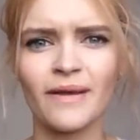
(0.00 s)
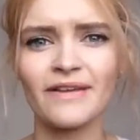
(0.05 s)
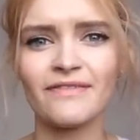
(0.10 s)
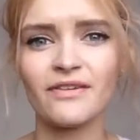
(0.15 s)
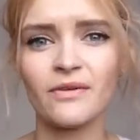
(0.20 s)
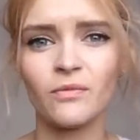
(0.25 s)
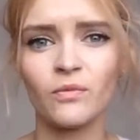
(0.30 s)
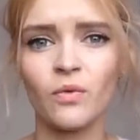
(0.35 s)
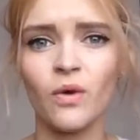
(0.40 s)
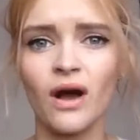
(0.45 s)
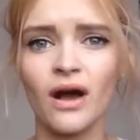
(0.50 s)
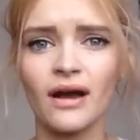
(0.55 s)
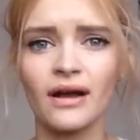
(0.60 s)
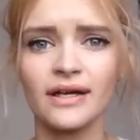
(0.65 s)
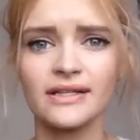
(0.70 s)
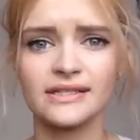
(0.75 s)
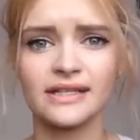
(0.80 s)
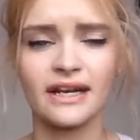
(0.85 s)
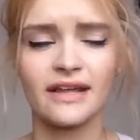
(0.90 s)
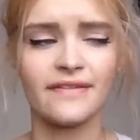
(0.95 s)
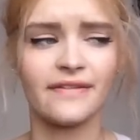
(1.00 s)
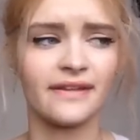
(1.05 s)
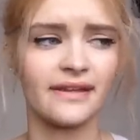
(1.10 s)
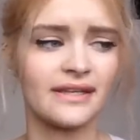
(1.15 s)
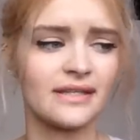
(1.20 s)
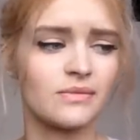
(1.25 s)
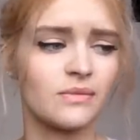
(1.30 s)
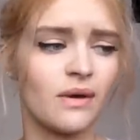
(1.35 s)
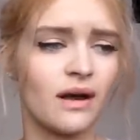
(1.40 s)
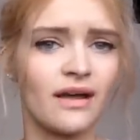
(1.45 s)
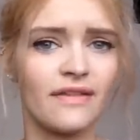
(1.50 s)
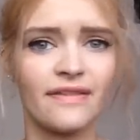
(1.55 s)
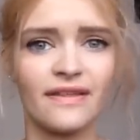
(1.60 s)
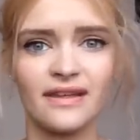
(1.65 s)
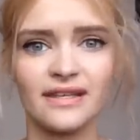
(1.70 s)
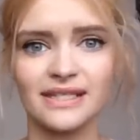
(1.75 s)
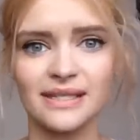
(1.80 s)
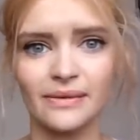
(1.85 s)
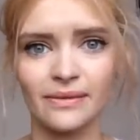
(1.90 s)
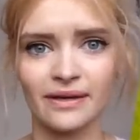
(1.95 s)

but if it works, then I think it's worth it.